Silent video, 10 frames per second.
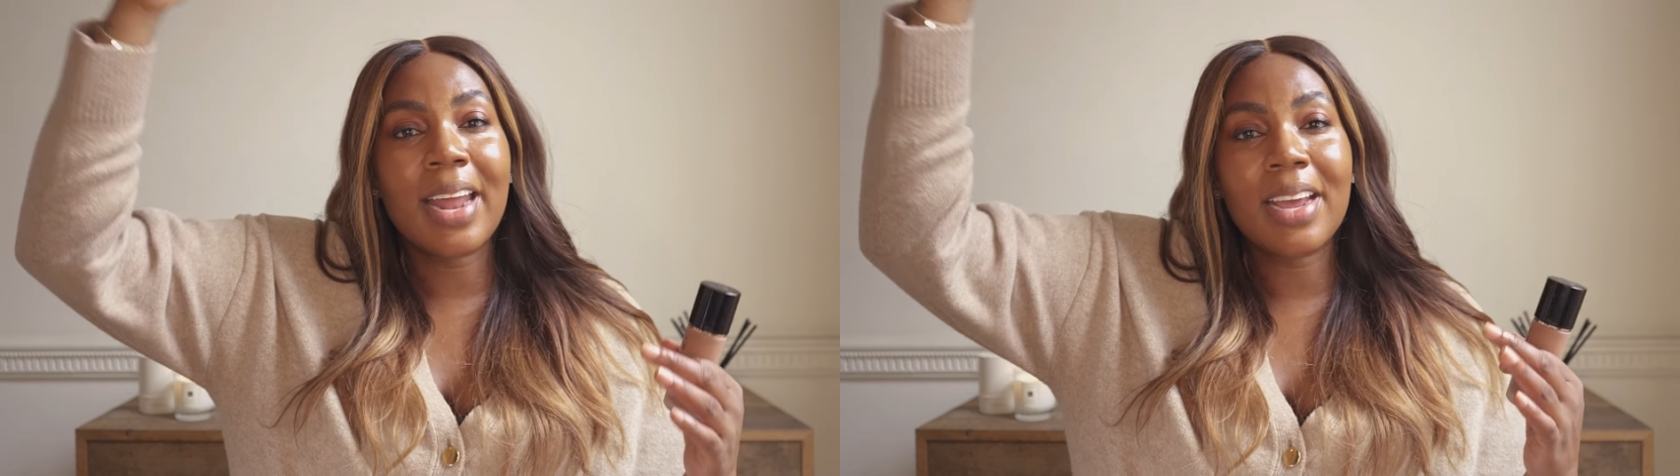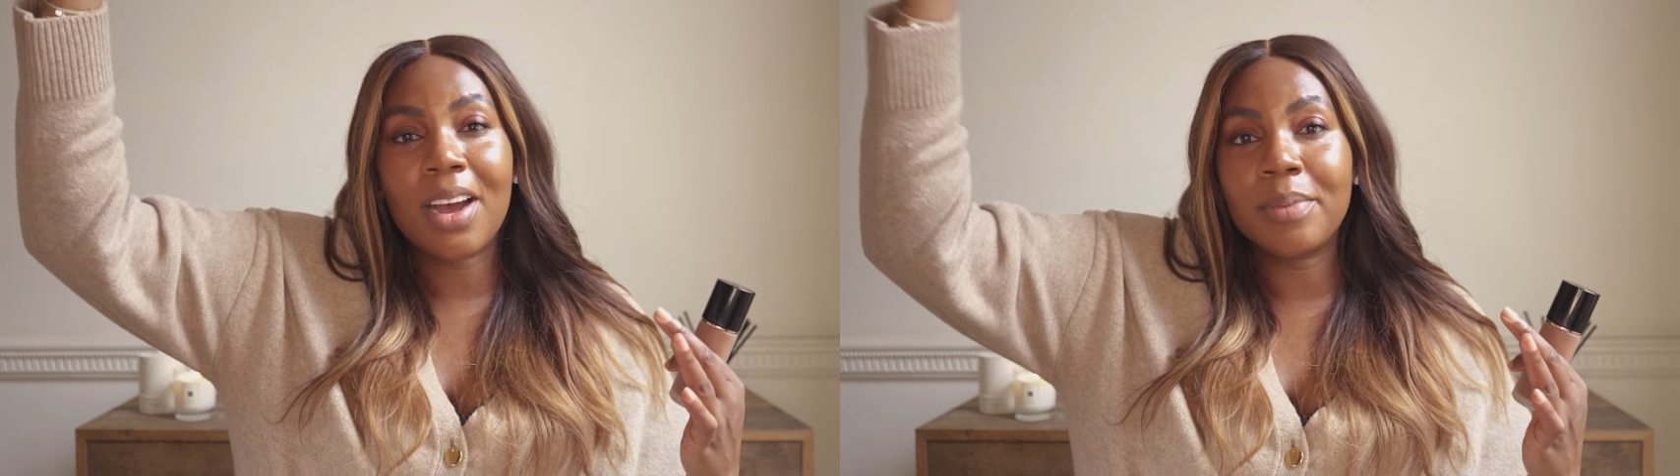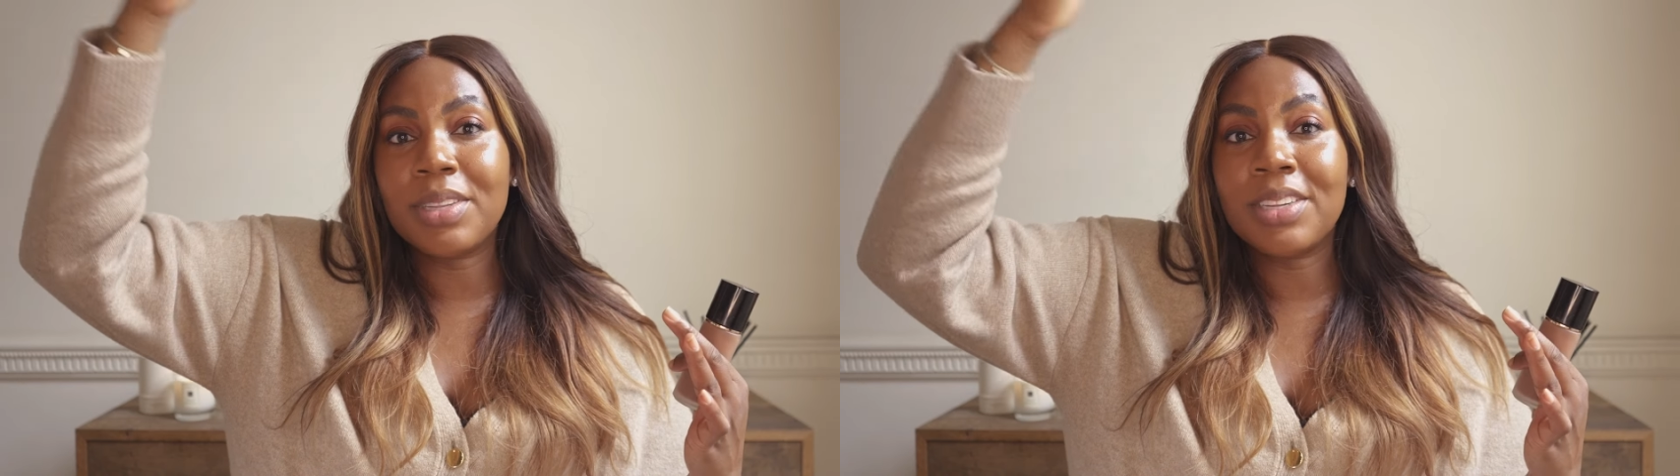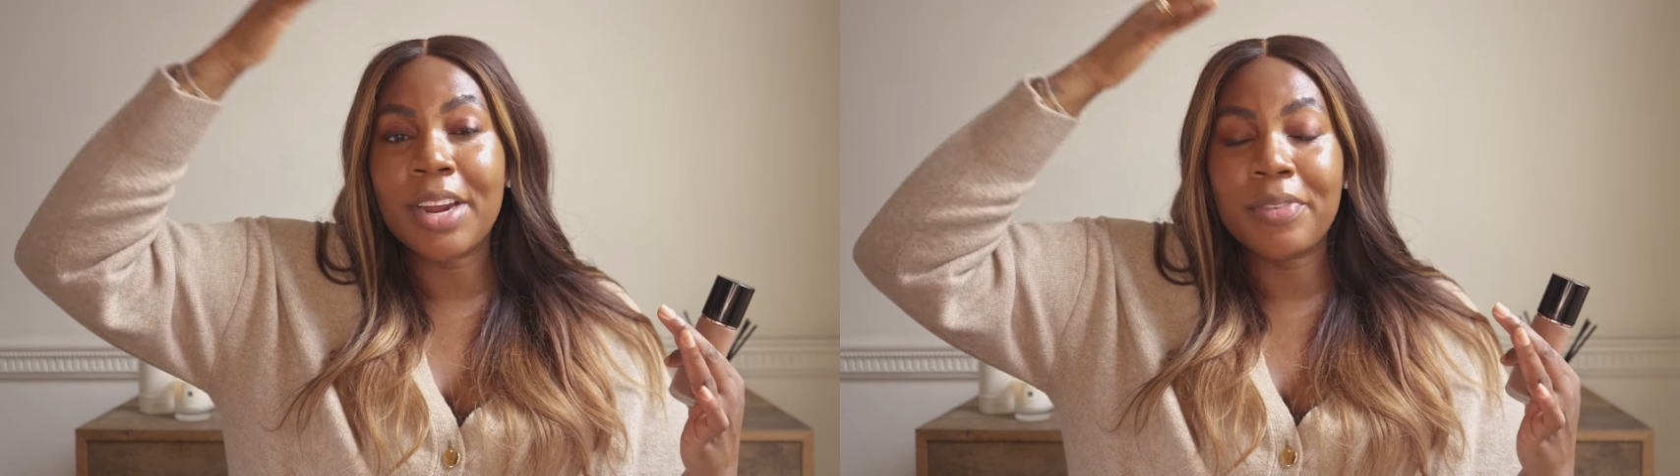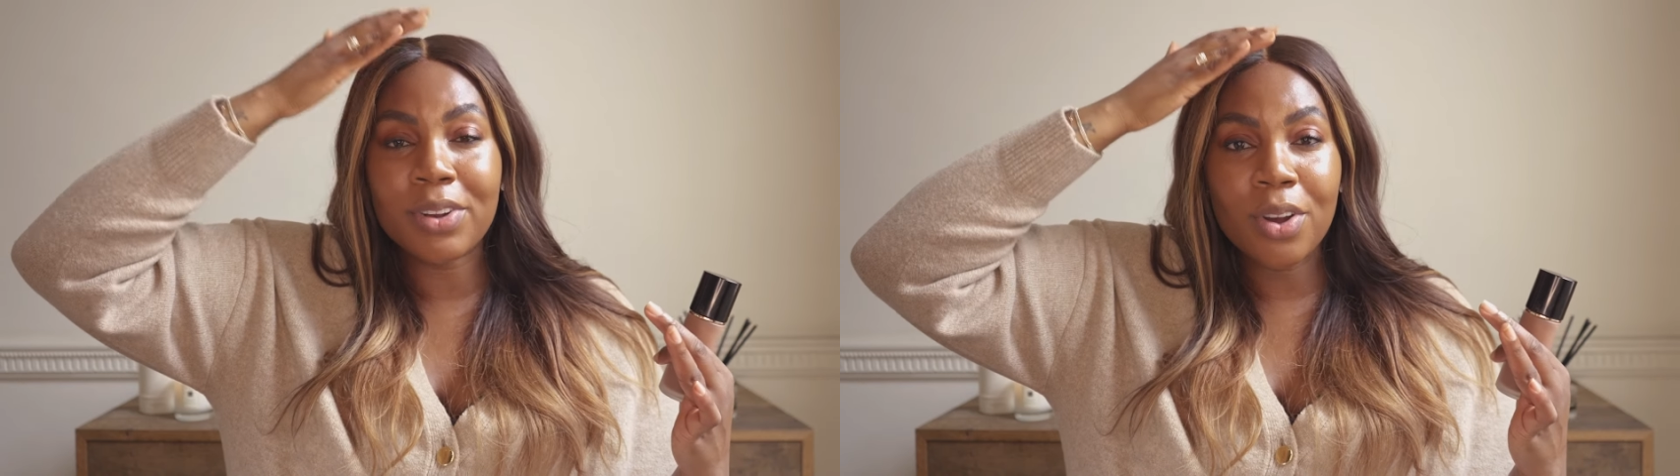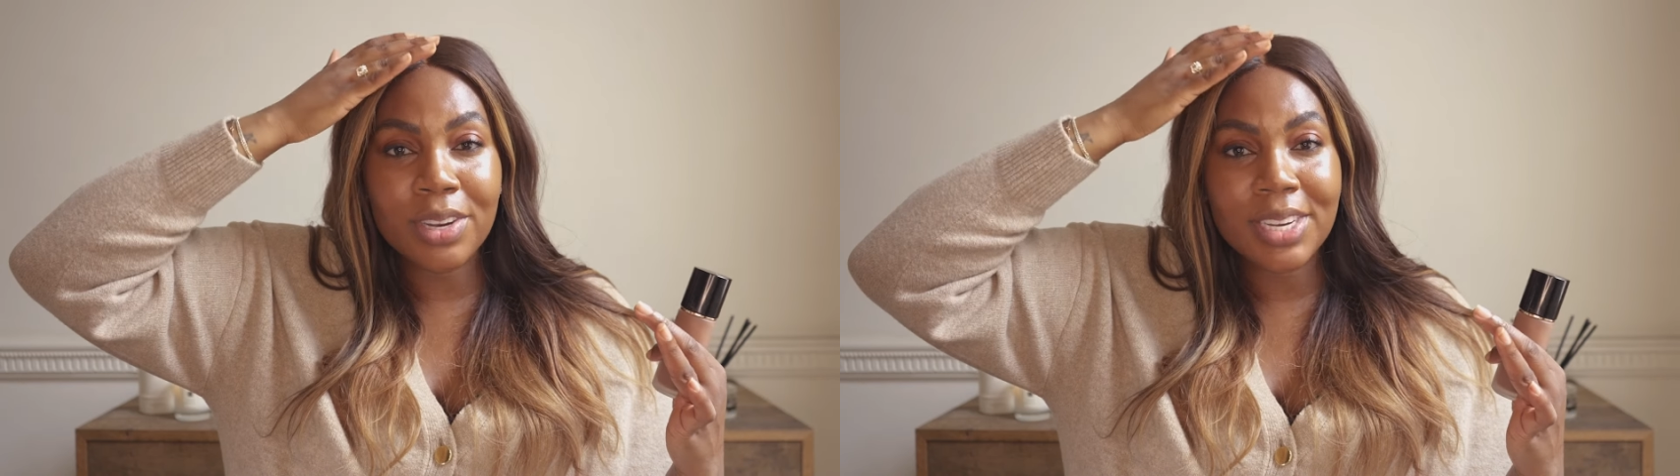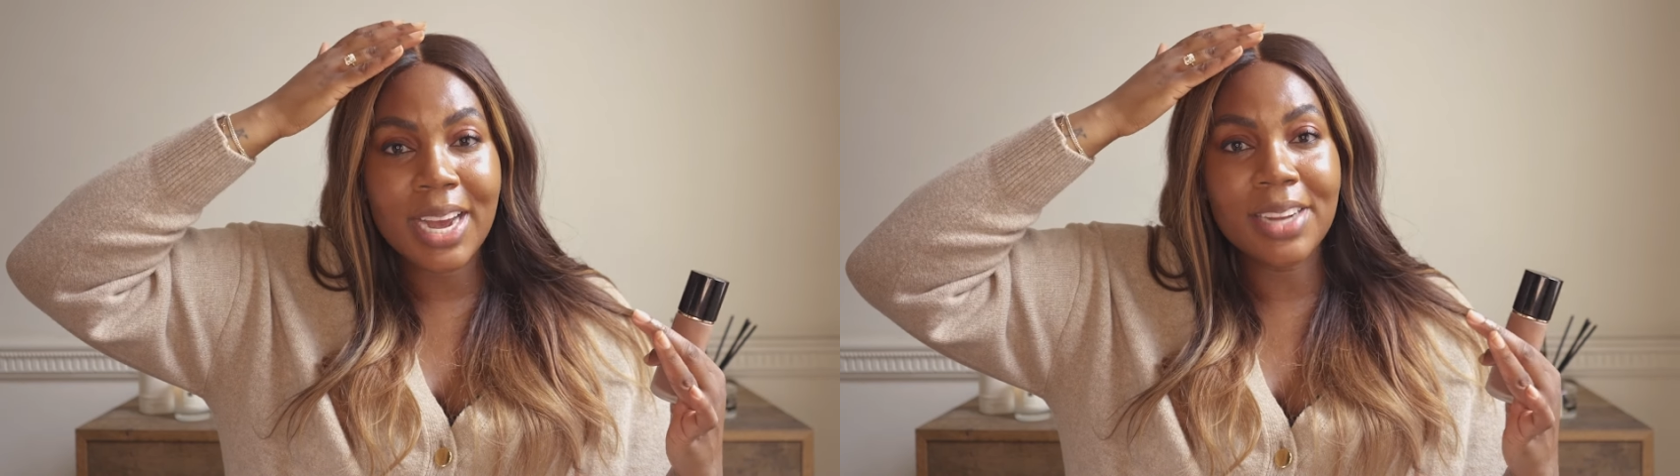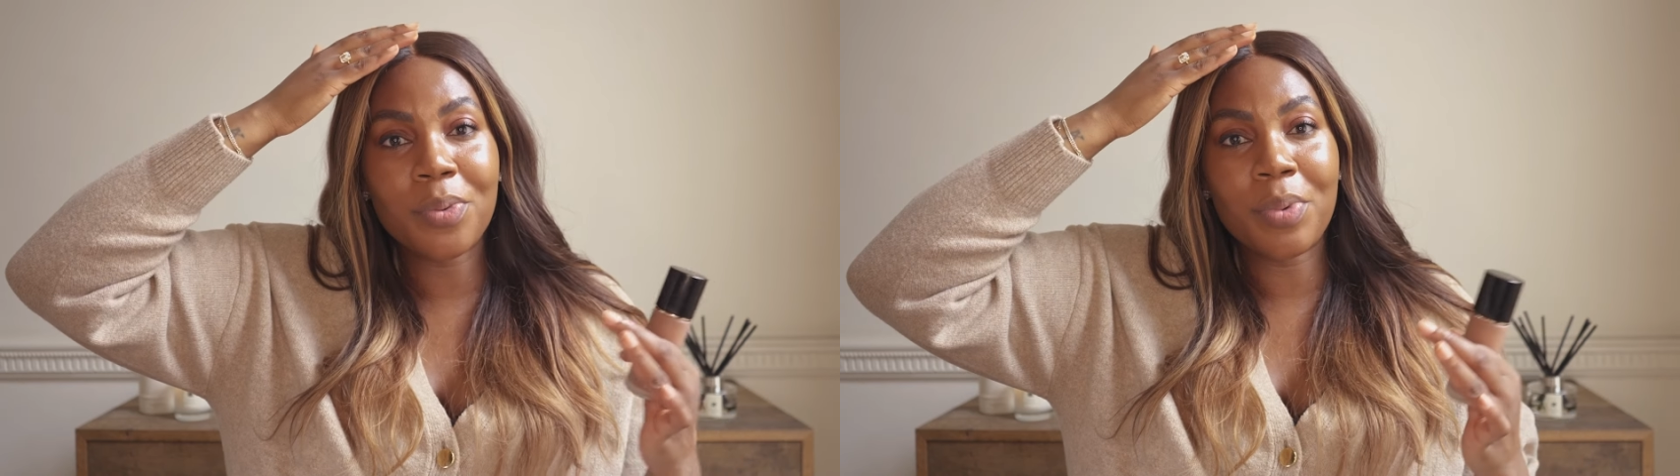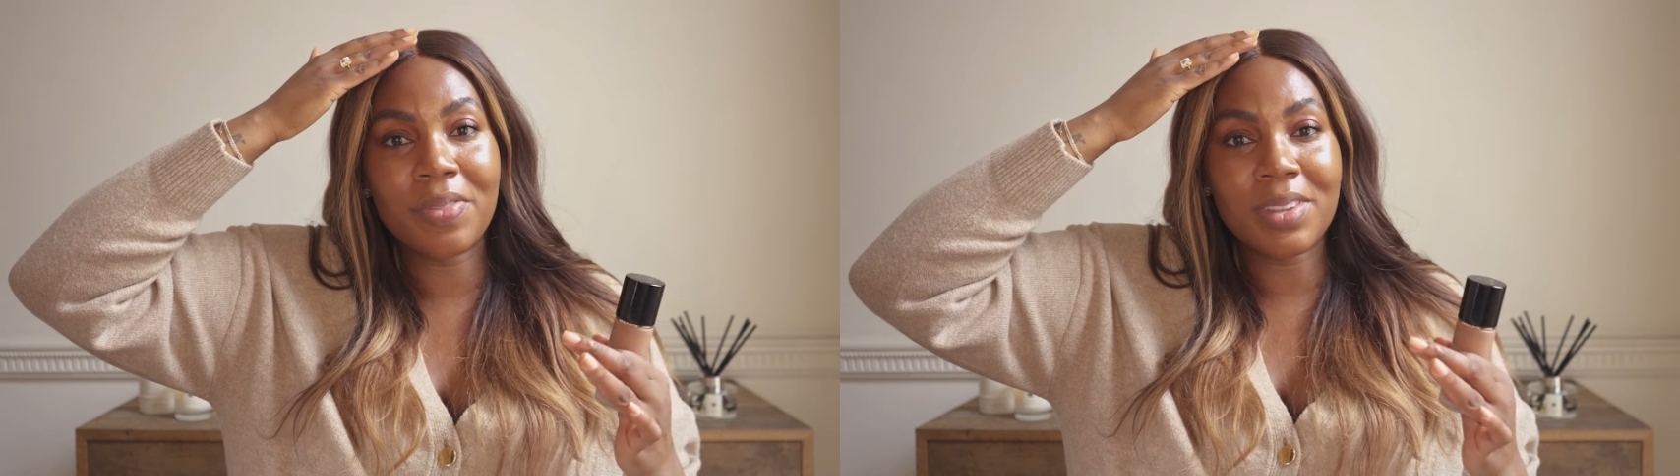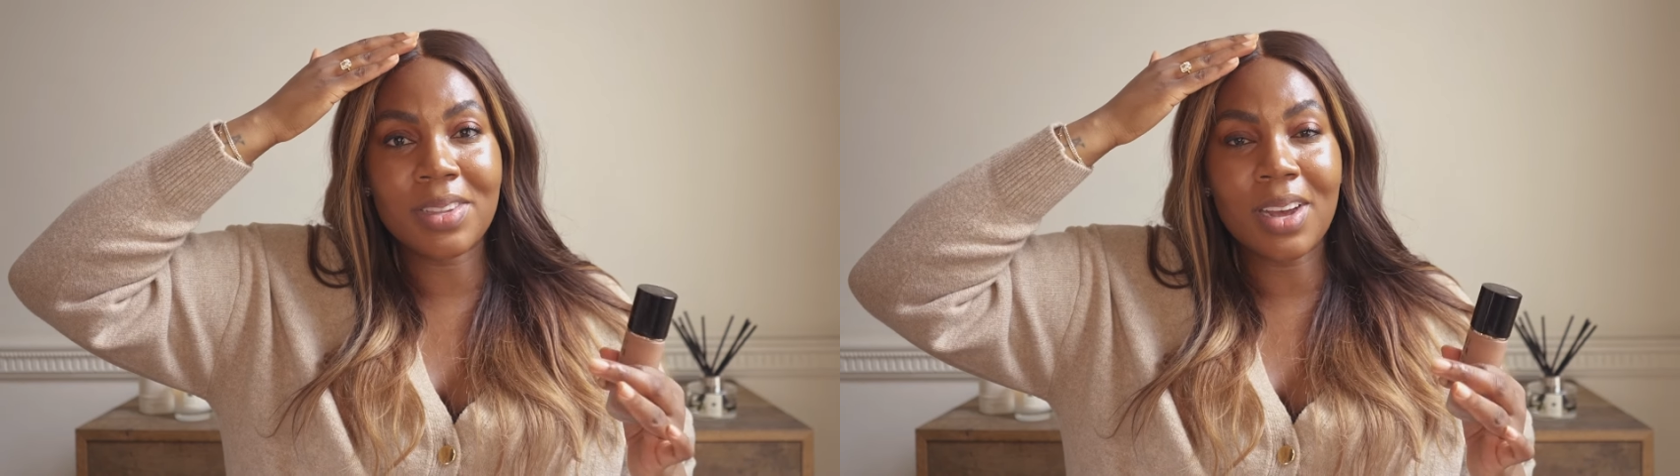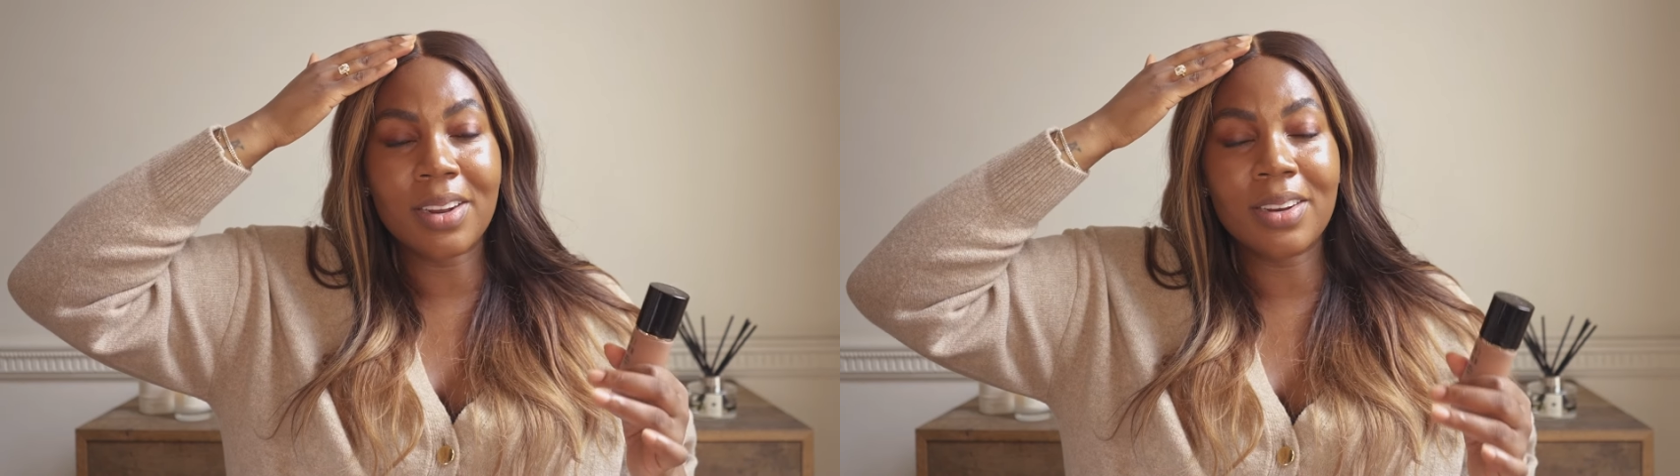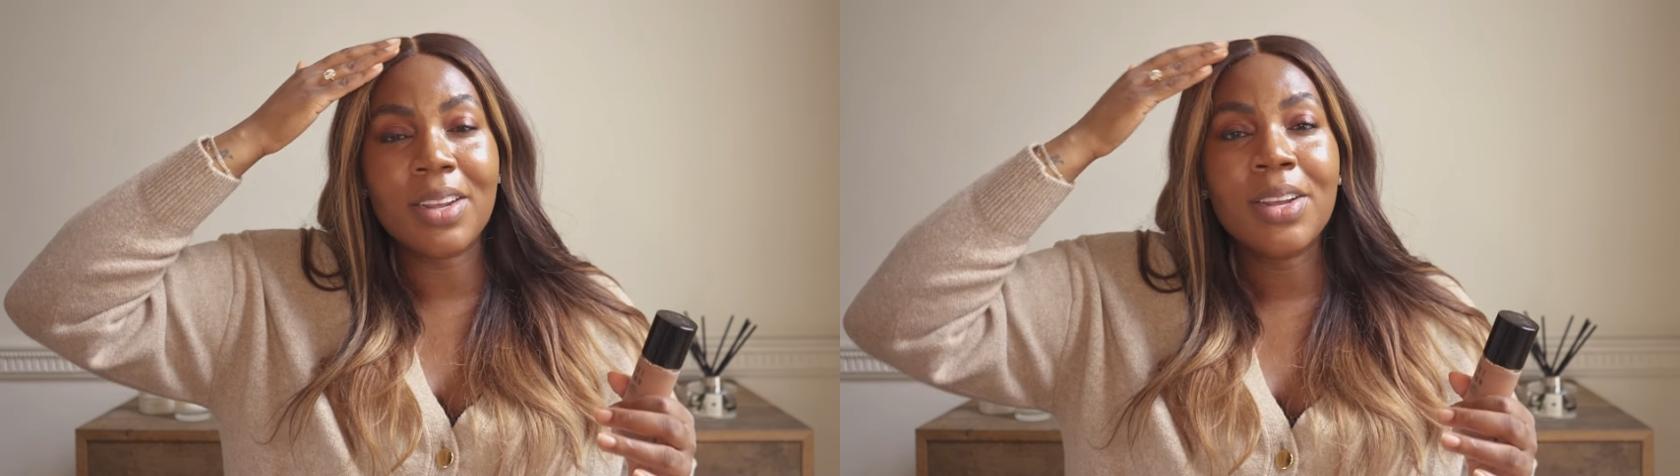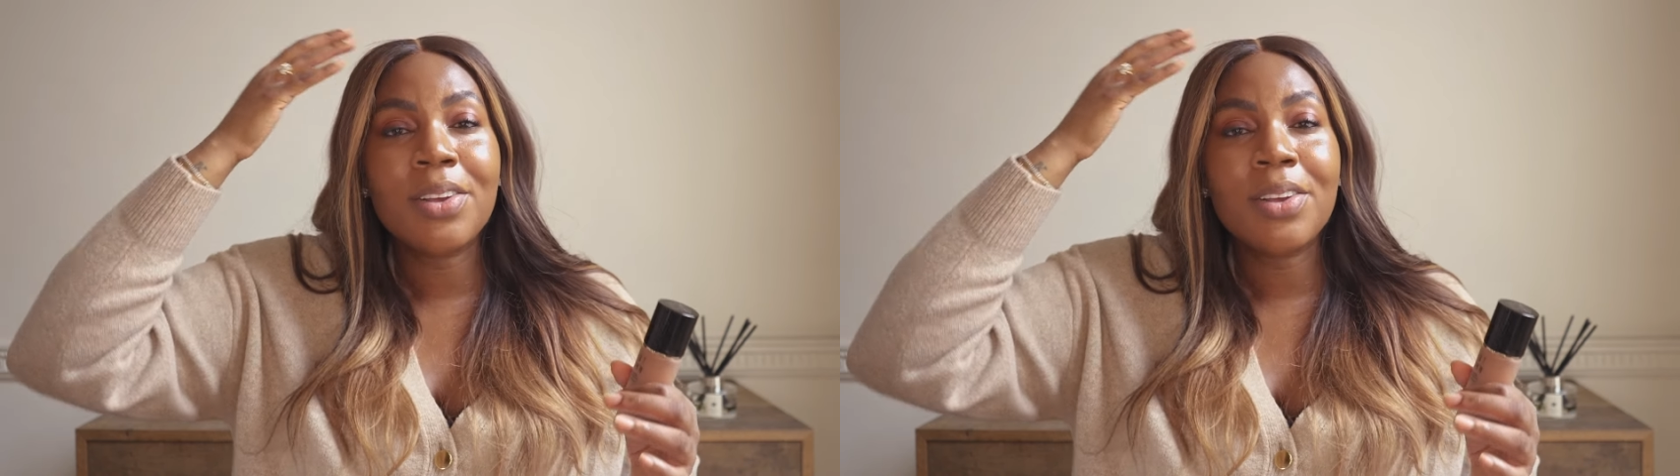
and it comes into direct contact with the sun.